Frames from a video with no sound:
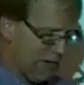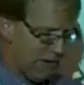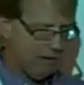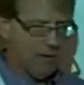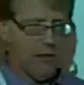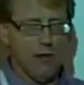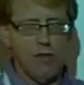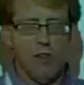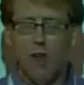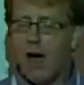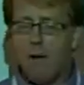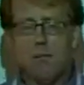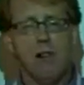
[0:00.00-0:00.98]
that the
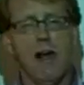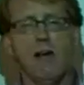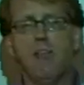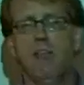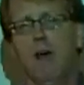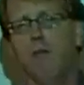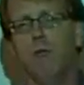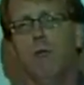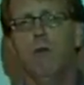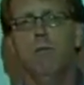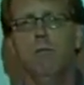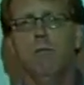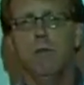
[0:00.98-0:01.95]
law applies to
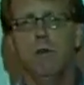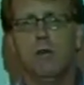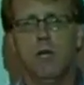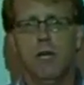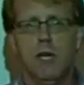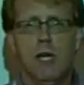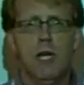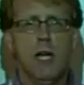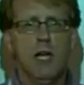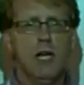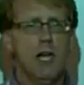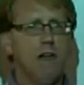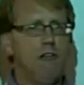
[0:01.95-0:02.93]
everyone, okay?
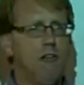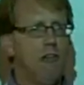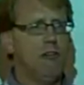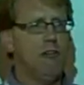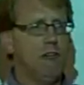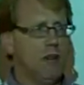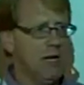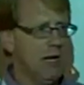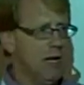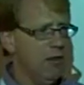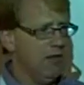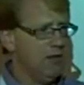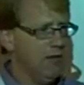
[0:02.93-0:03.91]
Not just
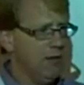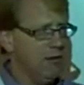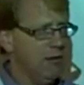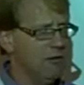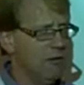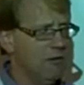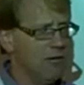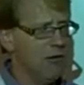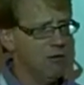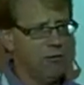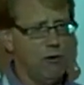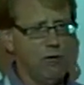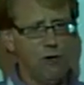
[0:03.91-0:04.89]
the citizens of the
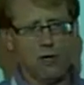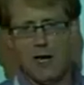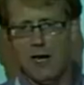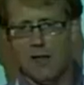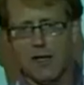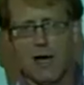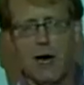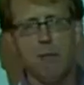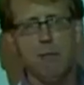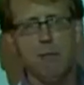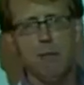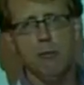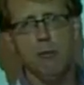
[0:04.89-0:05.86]
country or kind of the
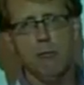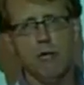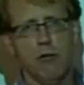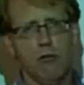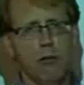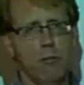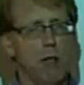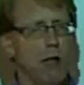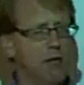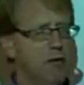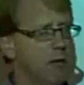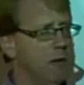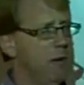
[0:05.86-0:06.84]
common people of the country, but
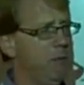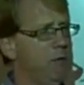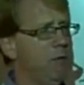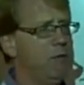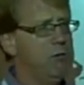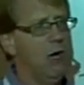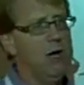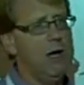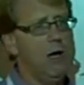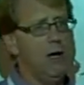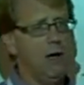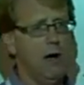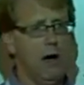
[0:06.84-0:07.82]
also the people who
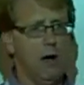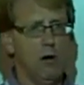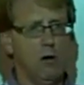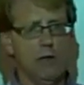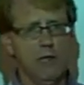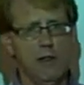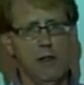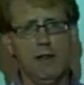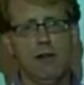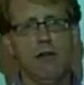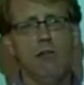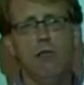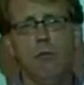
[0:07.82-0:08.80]
are
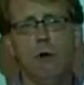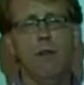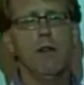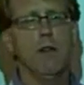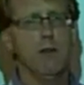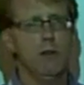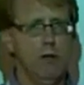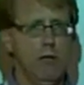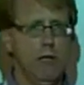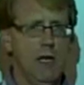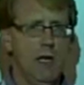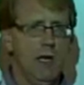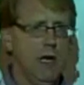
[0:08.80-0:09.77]
elected to run the country.
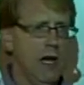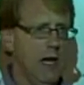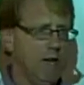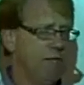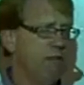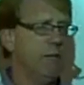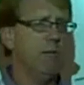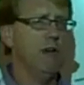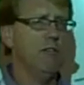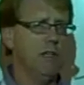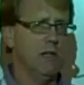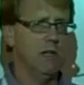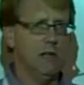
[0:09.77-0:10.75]
Even the
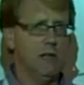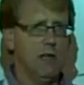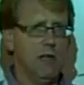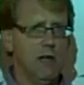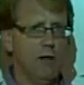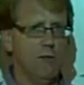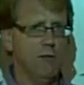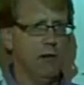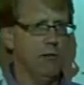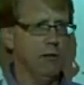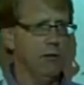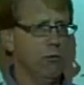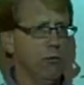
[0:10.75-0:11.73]
president
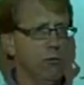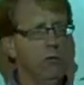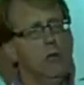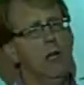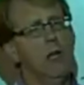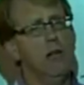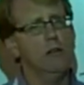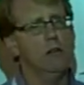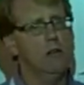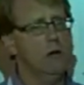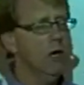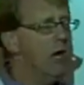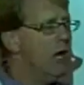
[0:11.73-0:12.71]
falls under rule of law.
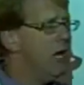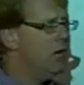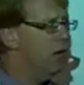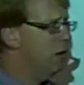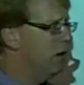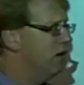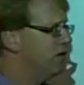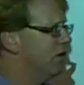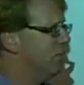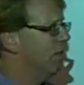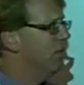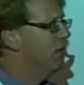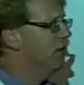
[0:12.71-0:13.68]
So no one is
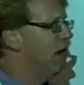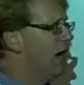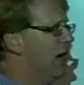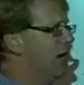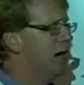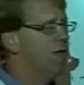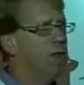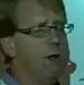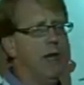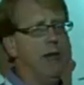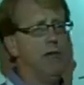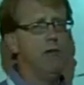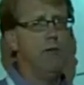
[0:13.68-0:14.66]
above the law, and everyone
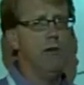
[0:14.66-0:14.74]
has to